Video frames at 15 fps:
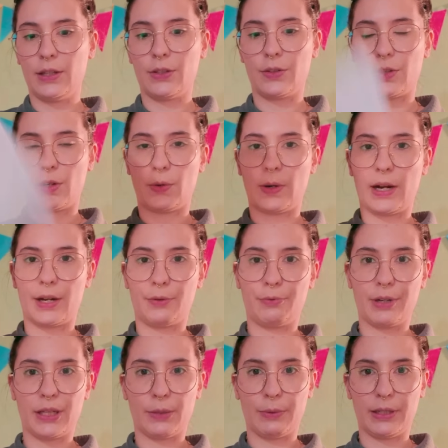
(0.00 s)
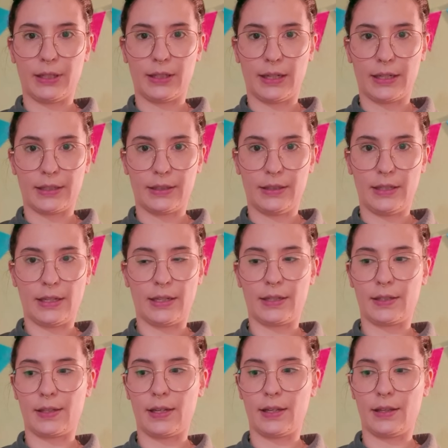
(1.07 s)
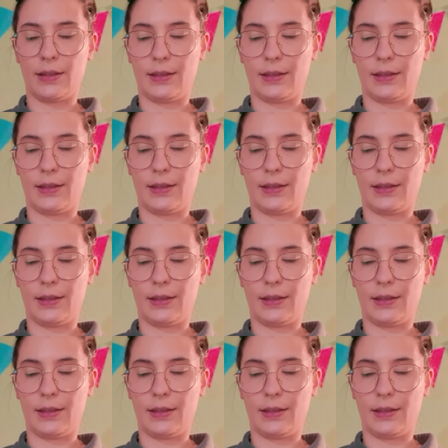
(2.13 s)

so I really like this